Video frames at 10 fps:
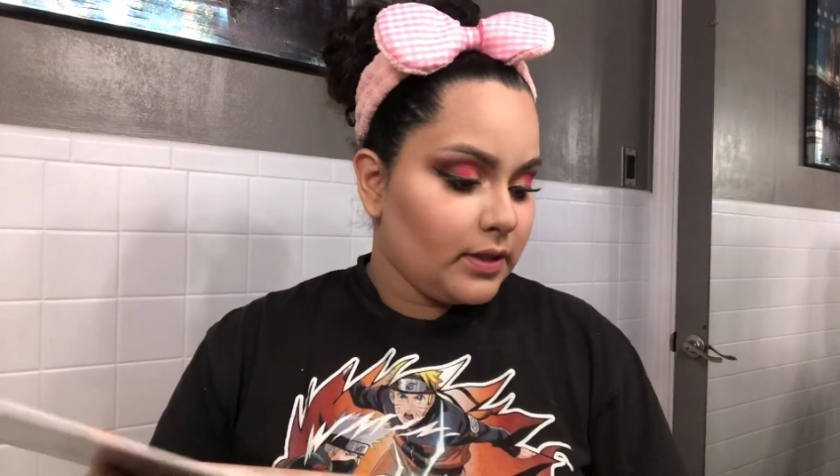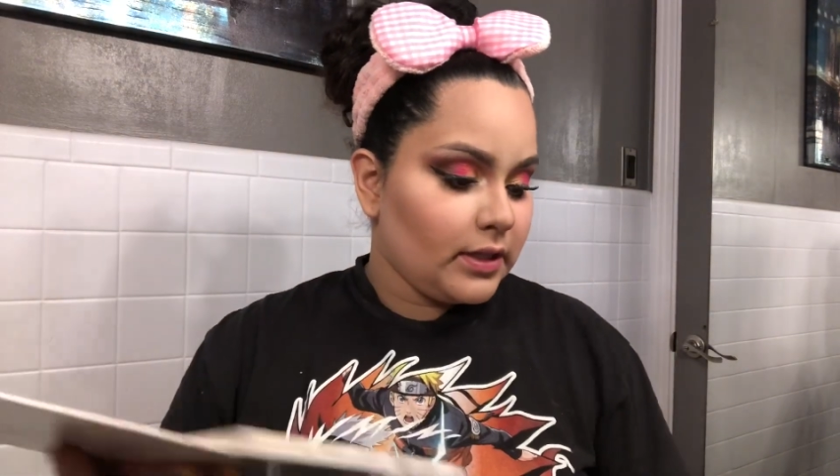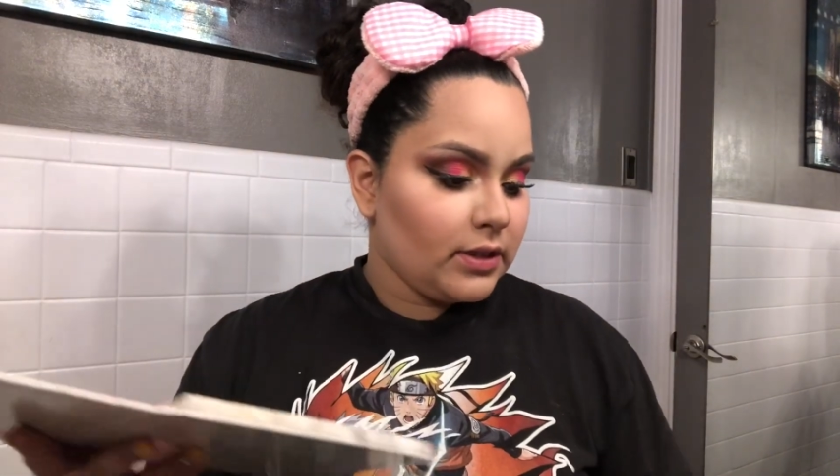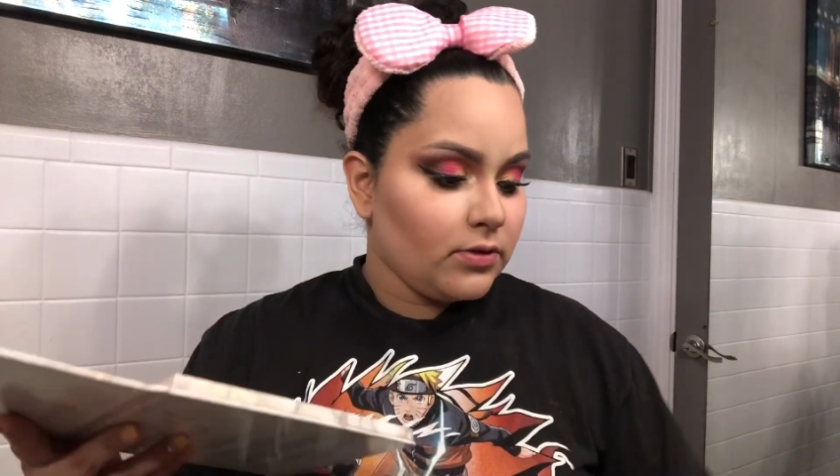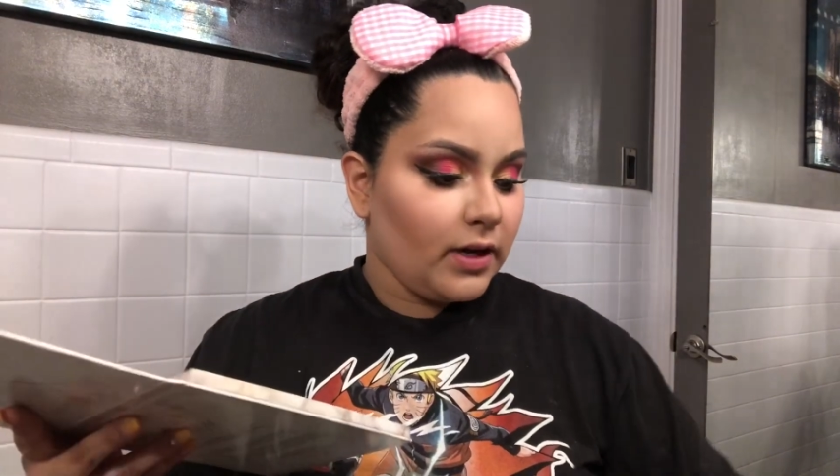
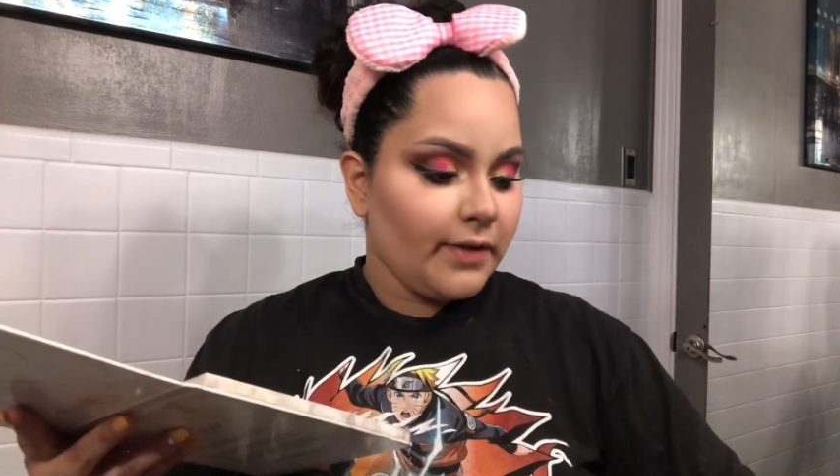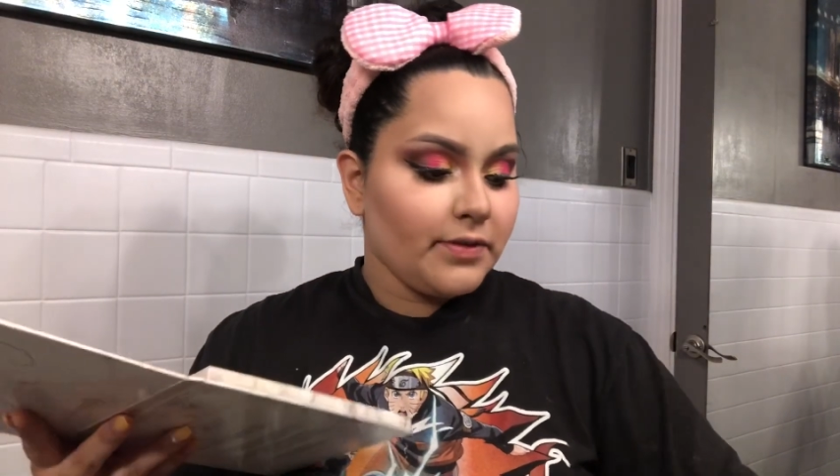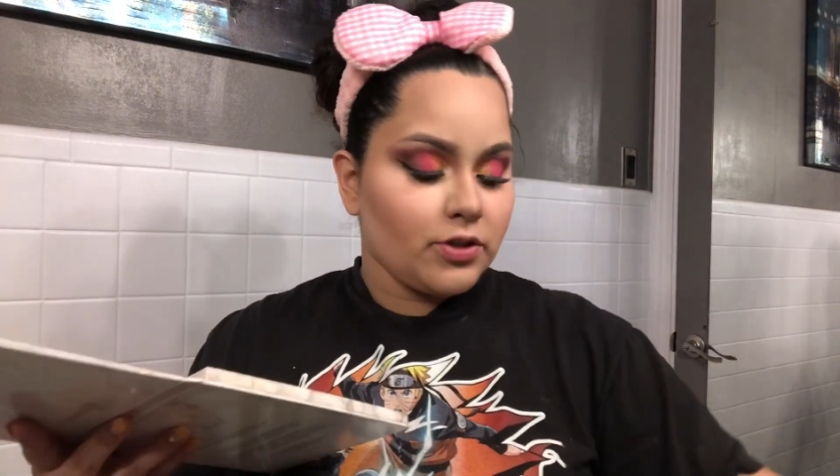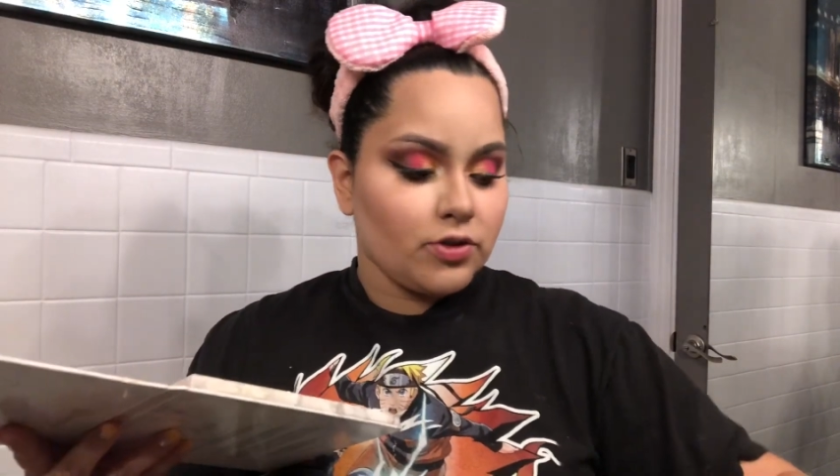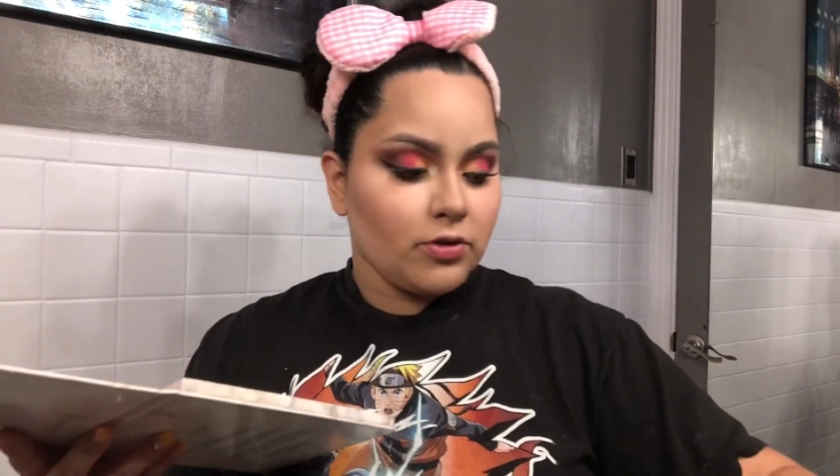They do have
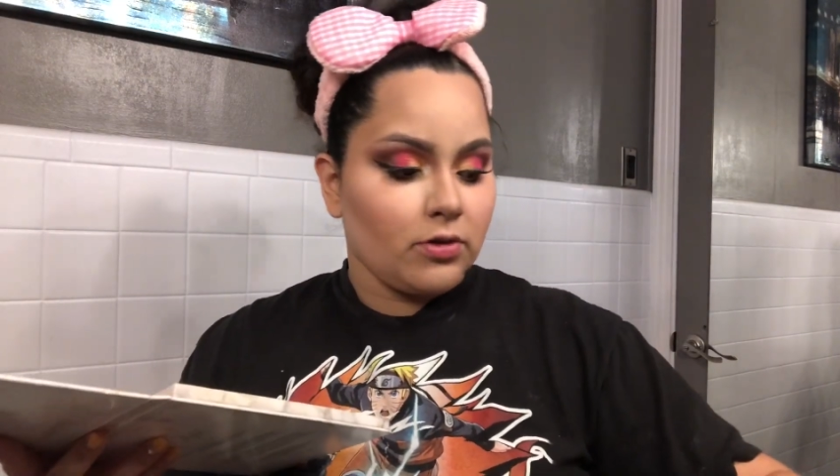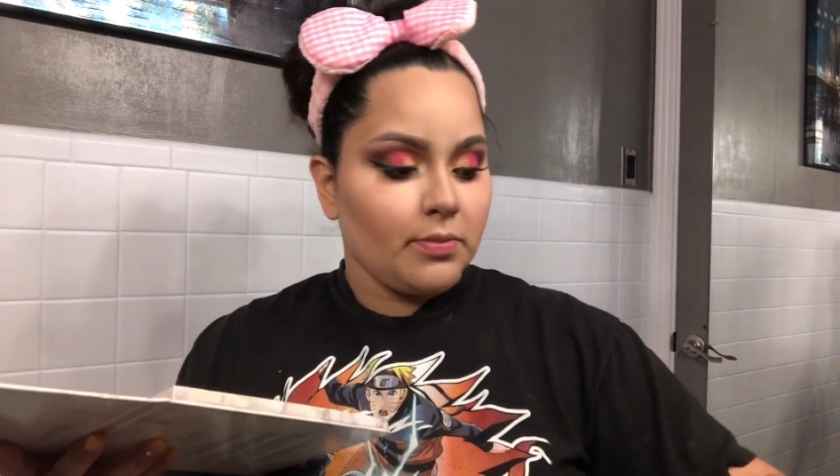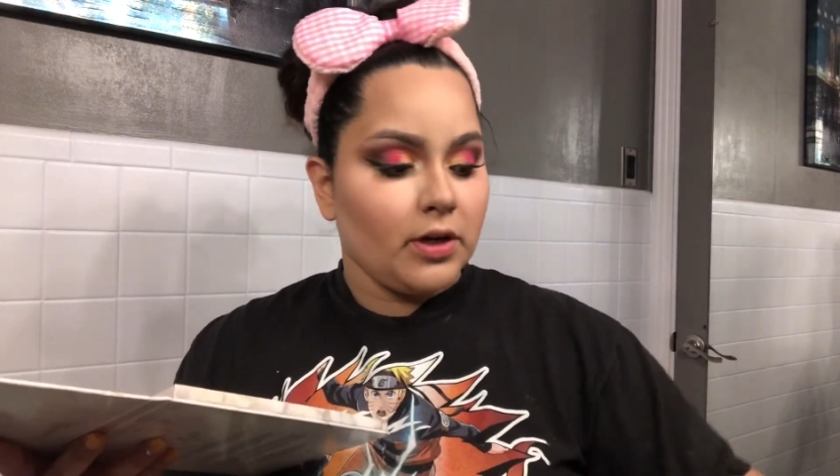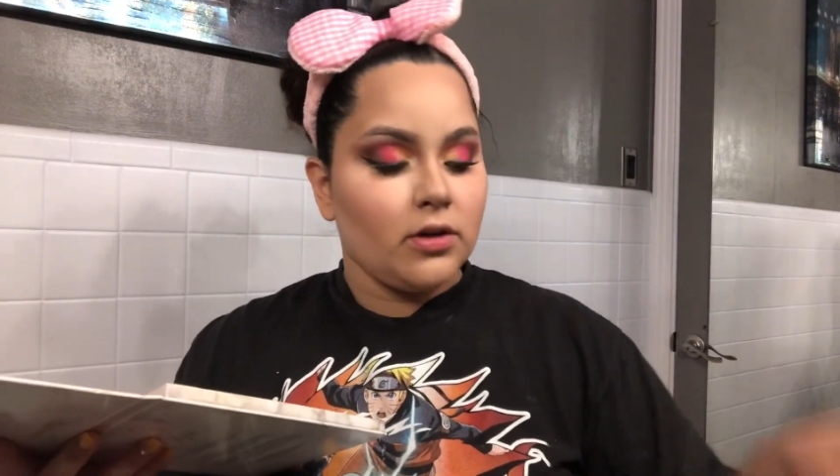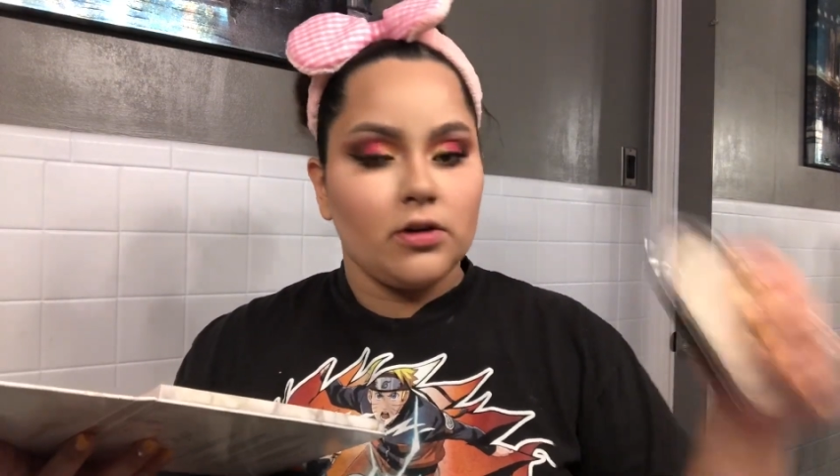the strobe
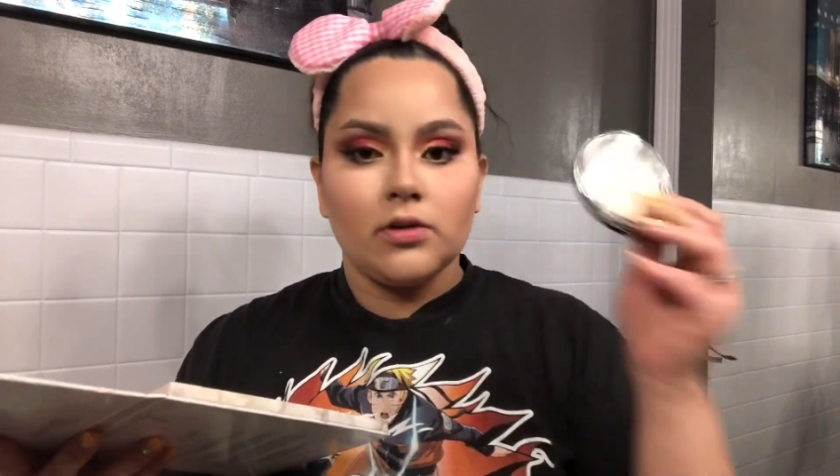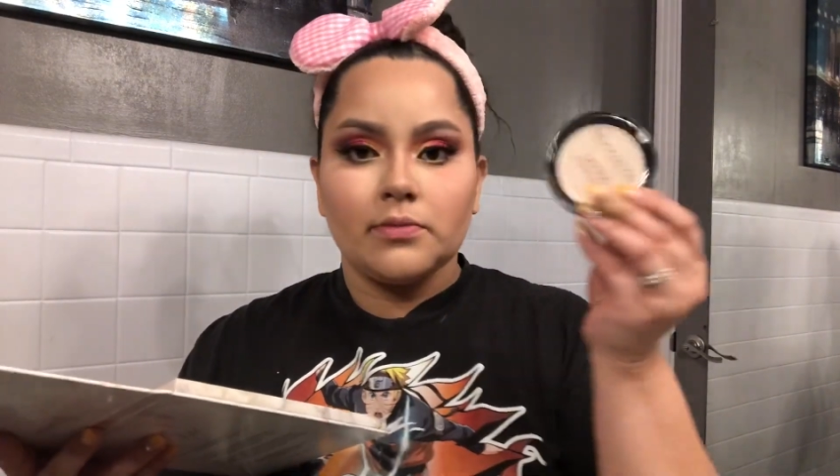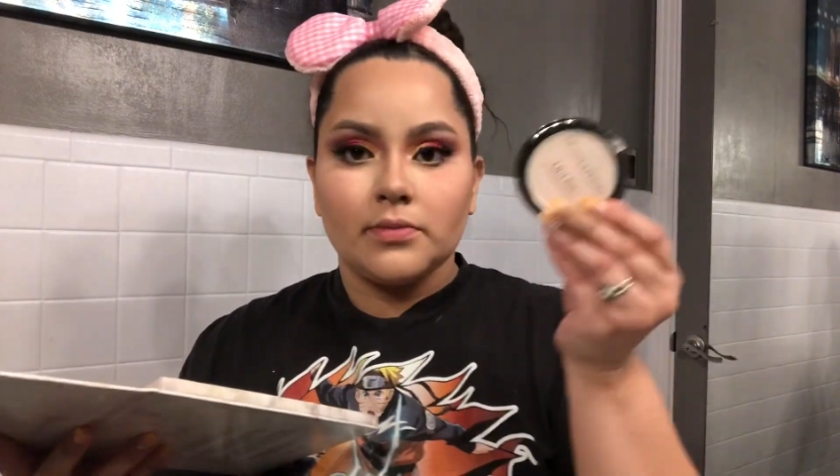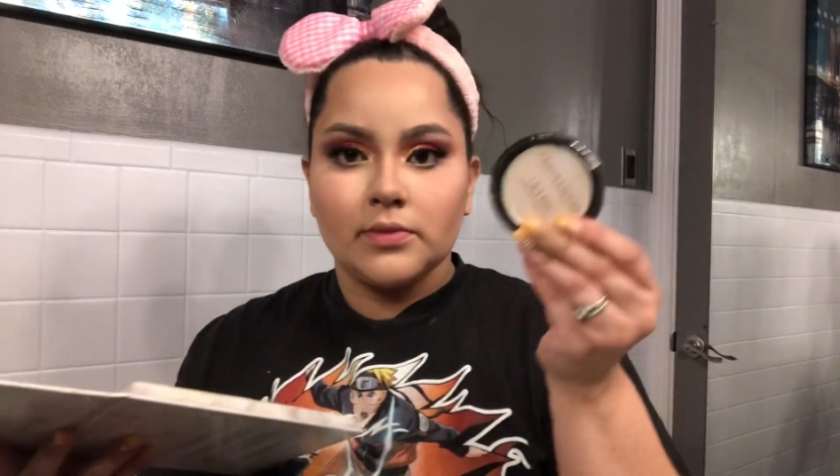ball